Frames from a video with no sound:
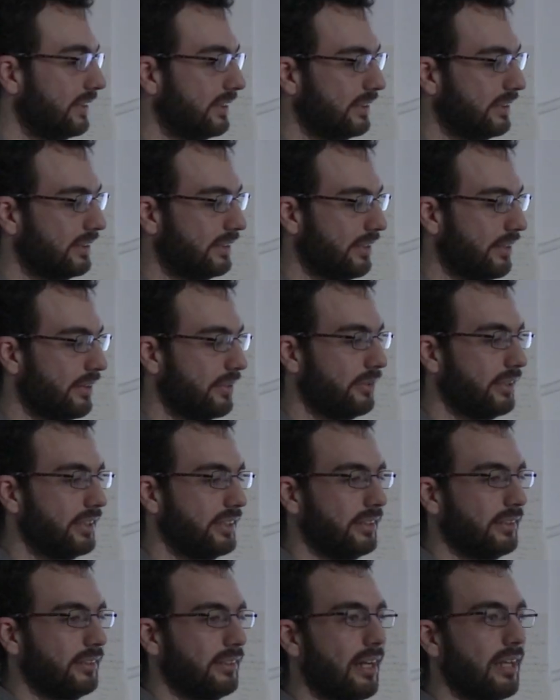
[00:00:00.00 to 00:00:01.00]
a
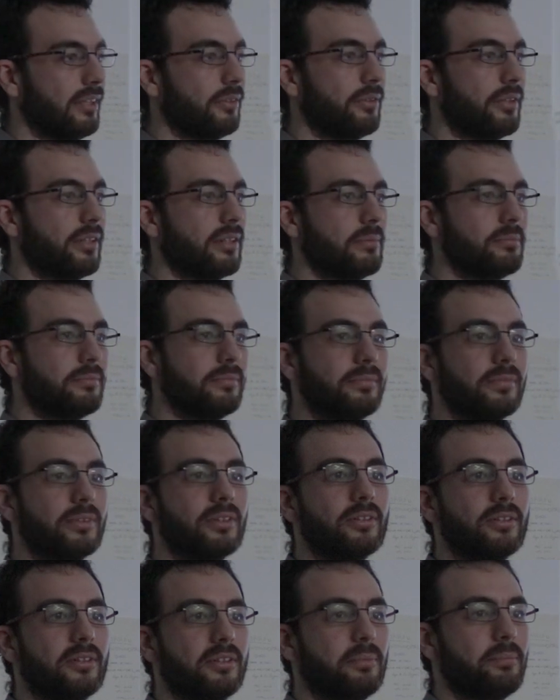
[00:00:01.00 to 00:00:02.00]
theoretical algorithm
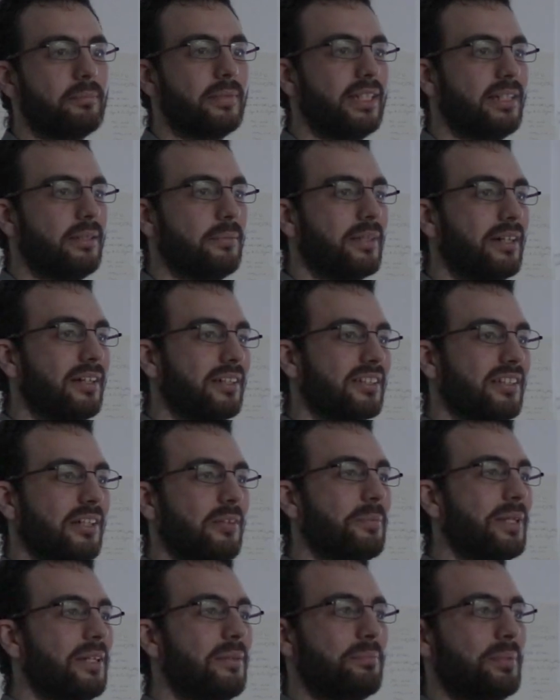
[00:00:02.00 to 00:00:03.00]
called Minimax.
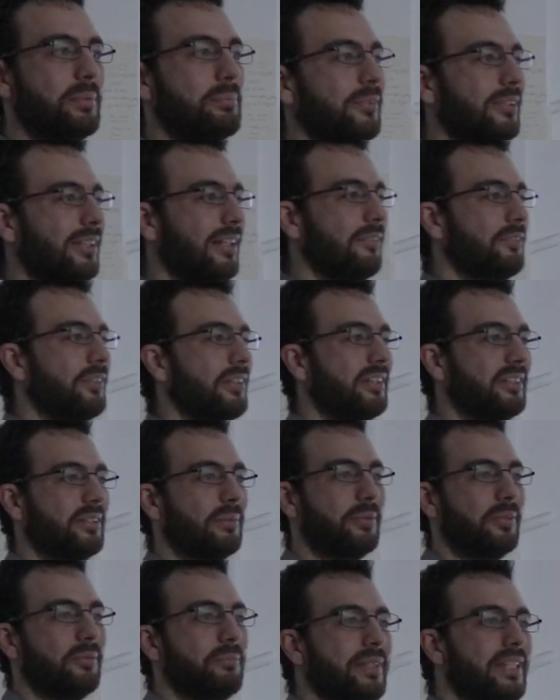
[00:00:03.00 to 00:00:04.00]
How many people have heard
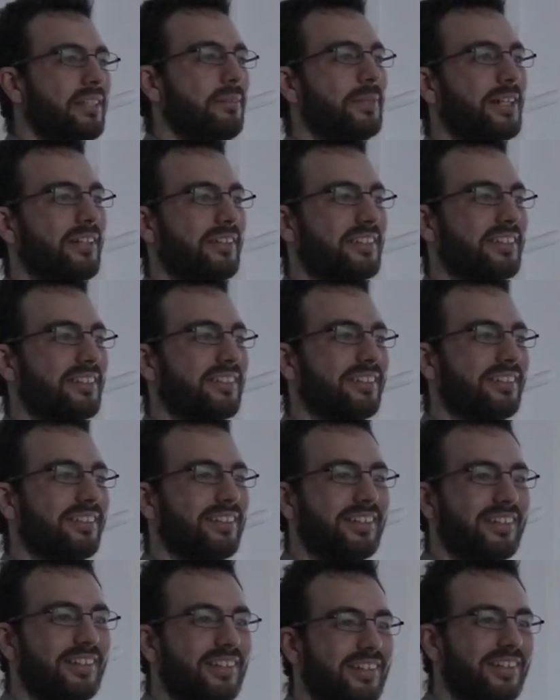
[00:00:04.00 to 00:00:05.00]
about Minimax?
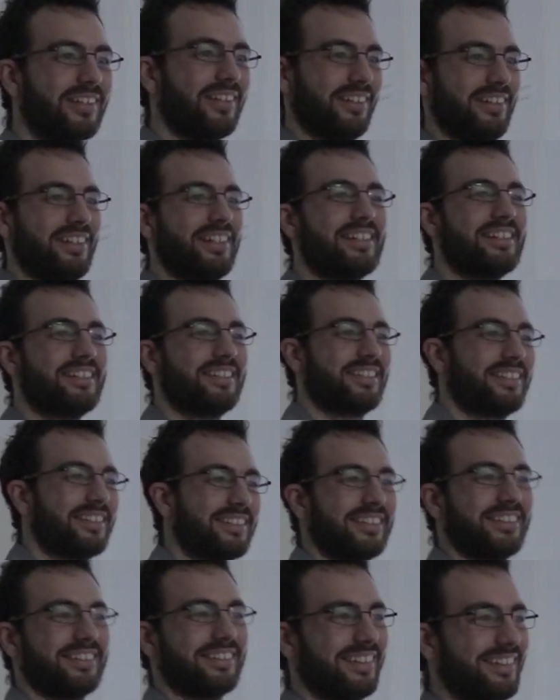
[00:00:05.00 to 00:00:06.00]
Yes,
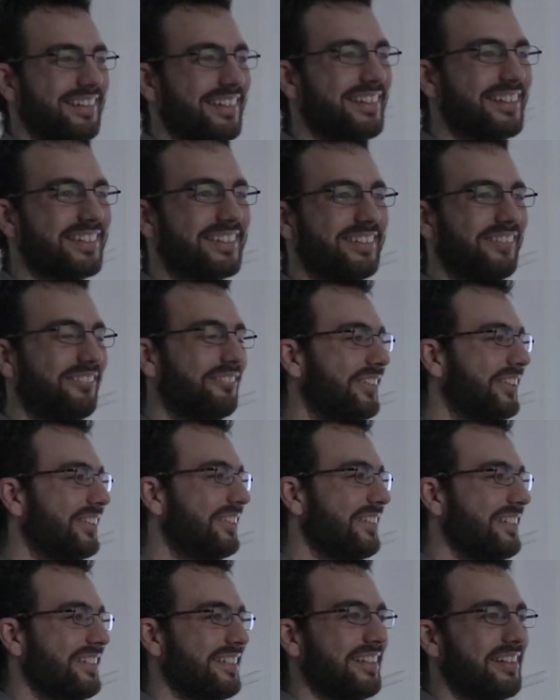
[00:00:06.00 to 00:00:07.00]
yes,
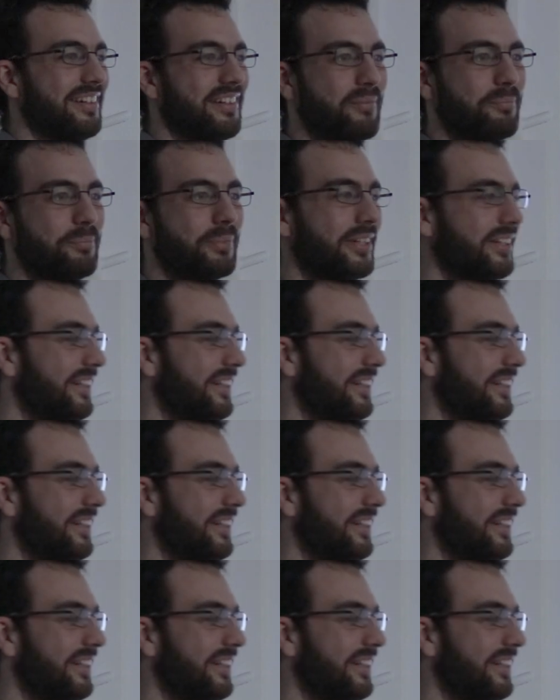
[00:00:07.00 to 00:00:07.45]
computer engineering